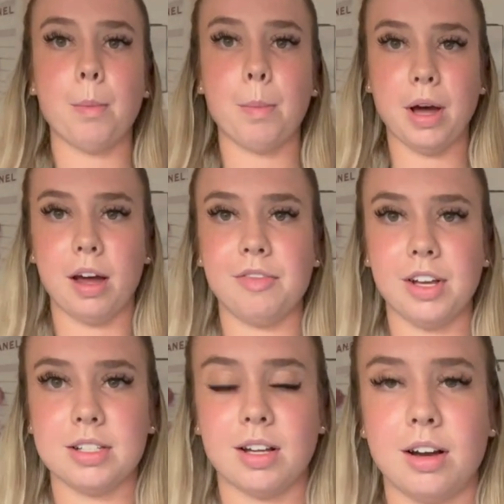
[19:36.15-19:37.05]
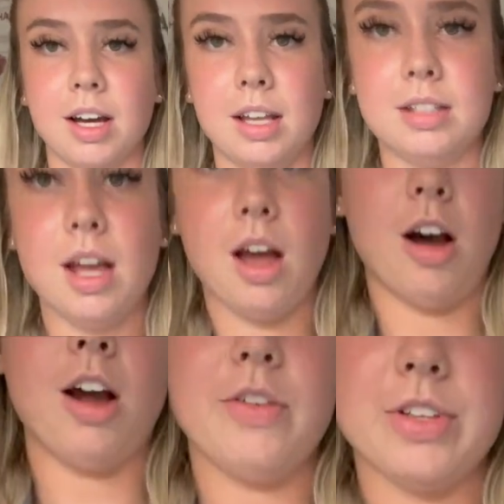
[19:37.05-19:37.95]
perfect size
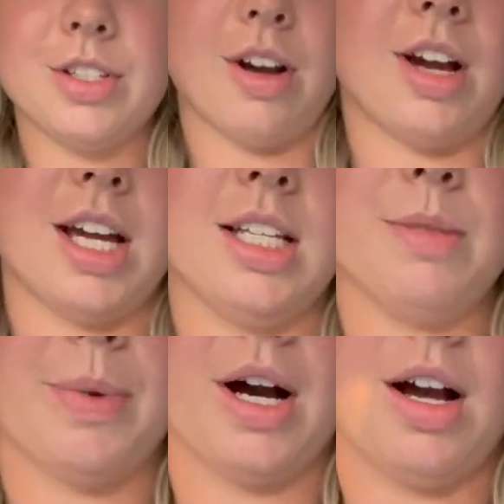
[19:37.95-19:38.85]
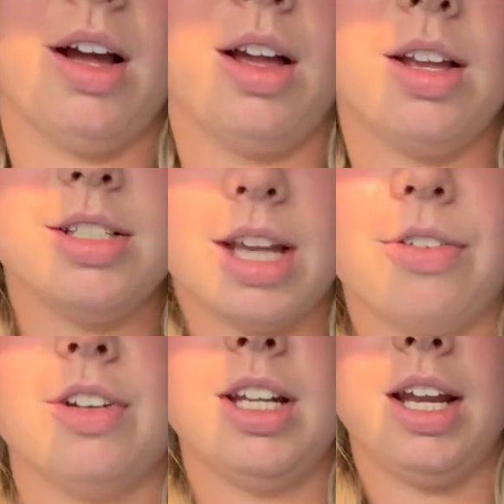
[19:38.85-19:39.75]
oversized but
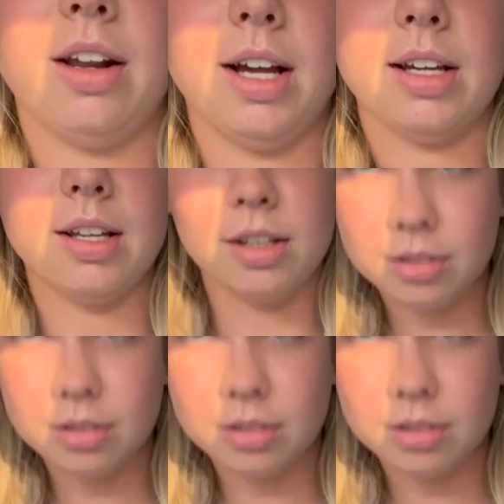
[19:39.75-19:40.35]
definitely like